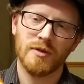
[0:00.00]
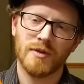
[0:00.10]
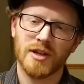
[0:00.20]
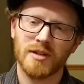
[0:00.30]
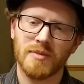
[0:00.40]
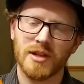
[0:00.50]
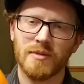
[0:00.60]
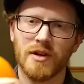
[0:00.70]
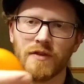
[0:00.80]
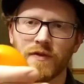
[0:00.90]
we want it to be
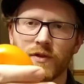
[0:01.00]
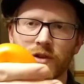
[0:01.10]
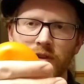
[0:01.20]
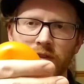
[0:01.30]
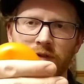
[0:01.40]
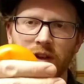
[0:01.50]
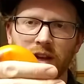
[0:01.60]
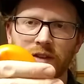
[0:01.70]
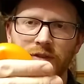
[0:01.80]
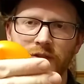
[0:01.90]
about 4 or
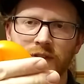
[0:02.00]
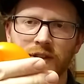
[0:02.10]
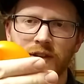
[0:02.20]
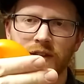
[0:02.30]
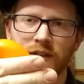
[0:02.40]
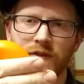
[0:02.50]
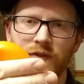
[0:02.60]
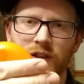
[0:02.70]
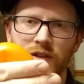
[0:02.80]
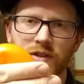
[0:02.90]
5
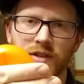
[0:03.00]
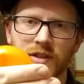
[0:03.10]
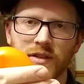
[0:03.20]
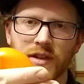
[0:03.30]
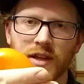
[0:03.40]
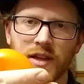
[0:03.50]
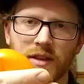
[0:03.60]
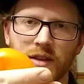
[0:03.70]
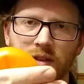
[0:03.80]
fingers in length.